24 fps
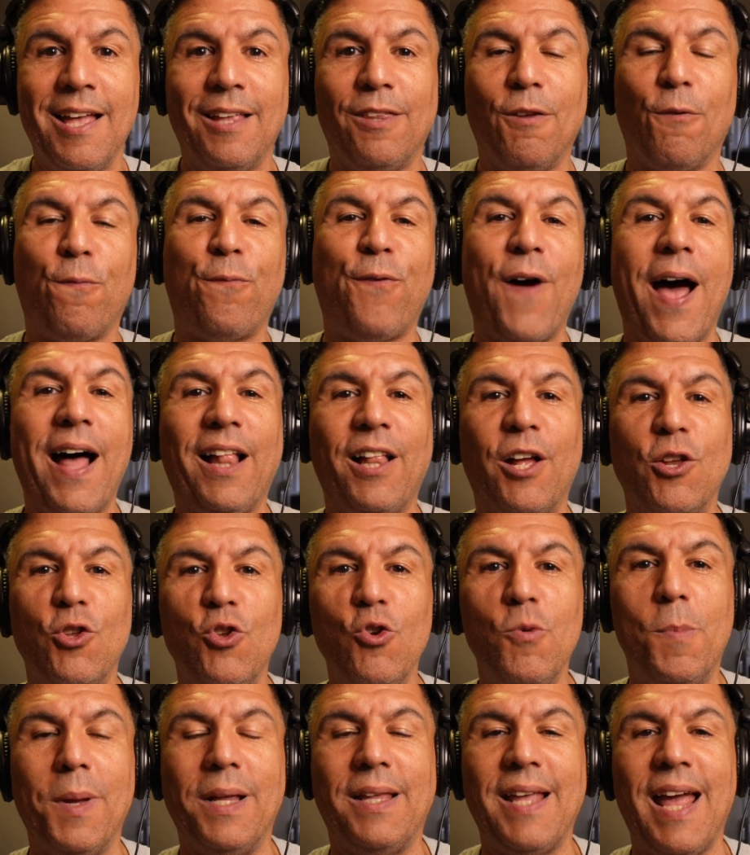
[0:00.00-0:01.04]
The foul on
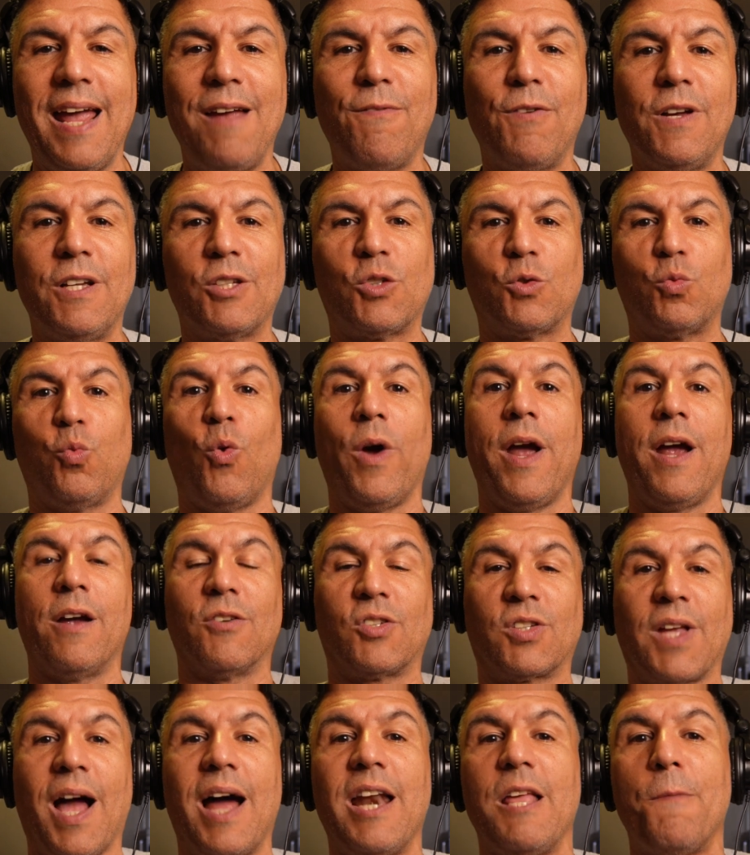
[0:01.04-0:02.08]
Hubert Davis, where
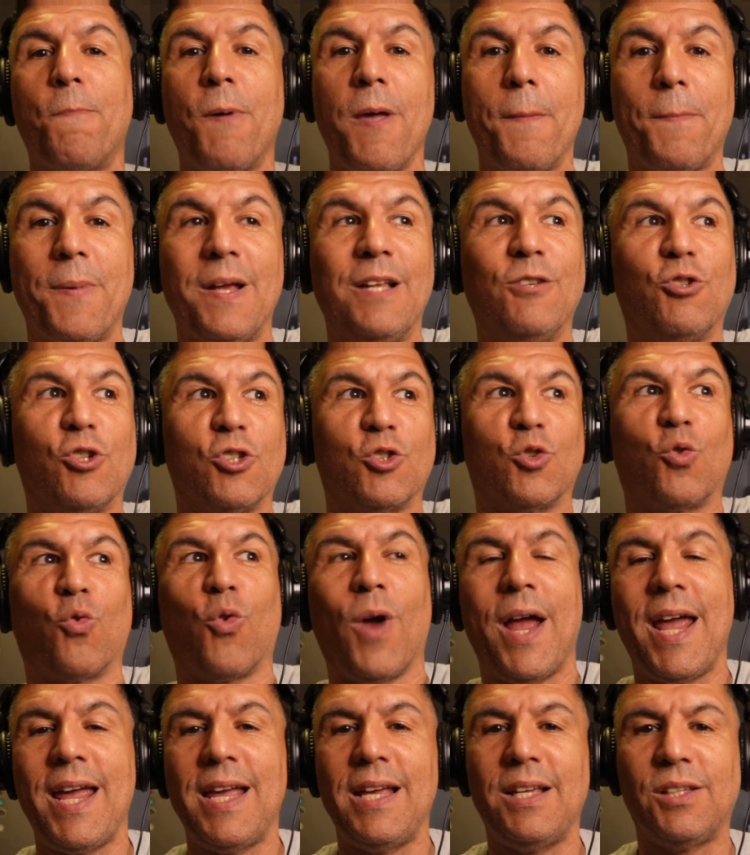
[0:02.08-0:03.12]
Scottie Pippen just
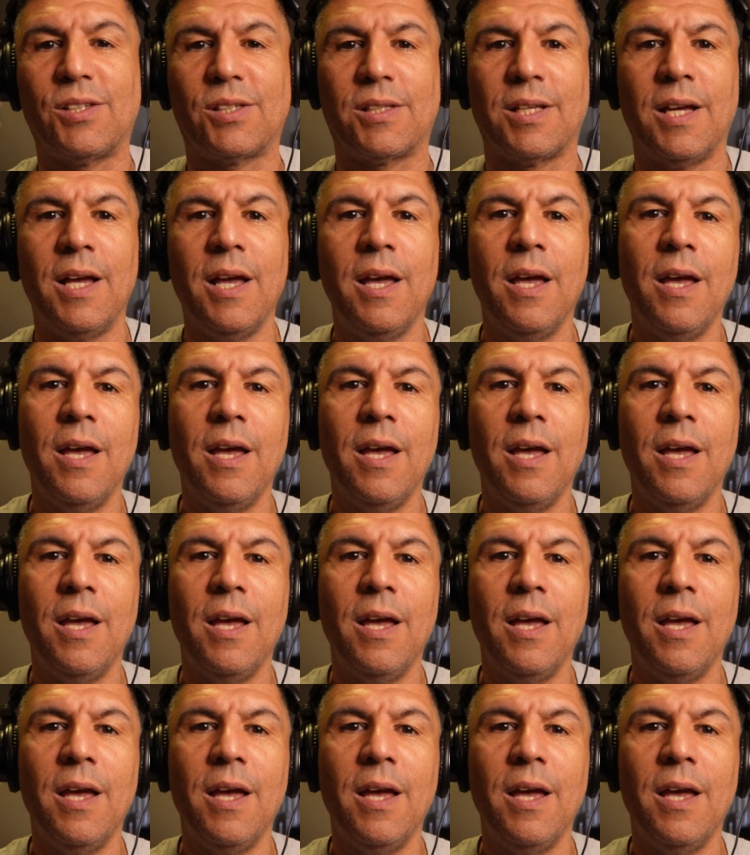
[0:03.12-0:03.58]
grazed